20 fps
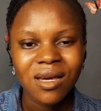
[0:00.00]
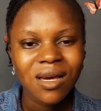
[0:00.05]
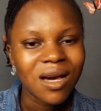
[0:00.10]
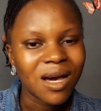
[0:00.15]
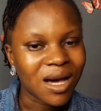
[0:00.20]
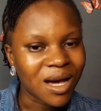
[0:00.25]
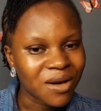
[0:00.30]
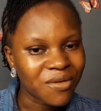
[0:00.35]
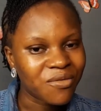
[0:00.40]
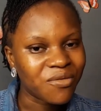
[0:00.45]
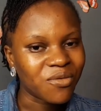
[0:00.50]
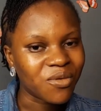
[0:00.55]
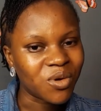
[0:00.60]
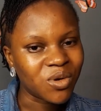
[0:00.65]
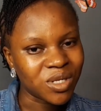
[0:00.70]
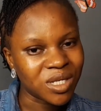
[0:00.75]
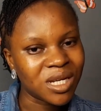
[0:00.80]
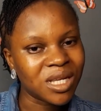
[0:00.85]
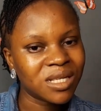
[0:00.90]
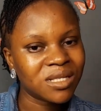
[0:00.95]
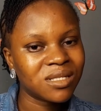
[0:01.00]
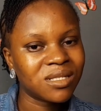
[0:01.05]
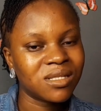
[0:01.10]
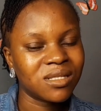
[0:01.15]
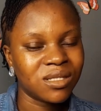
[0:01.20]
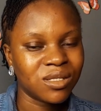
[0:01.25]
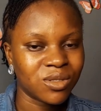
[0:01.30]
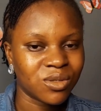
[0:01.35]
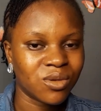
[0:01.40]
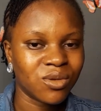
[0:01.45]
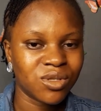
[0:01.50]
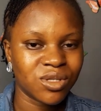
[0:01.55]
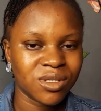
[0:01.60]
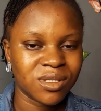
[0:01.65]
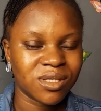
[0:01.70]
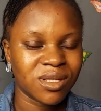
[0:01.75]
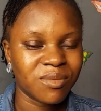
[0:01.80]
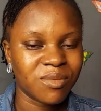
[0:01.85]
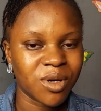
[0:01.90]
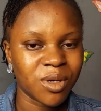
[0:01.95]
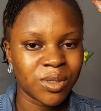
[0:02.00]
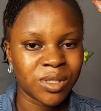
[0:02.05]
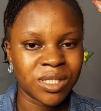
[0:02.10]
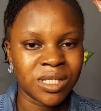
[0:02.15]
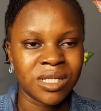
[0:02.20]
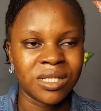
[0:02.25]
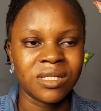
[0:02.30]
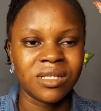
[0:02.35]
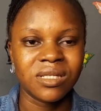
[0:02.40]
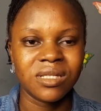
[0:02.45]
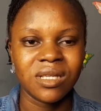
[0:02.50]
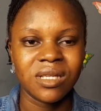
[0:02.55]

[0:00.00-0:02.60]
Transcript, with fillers: have honest discussions about it.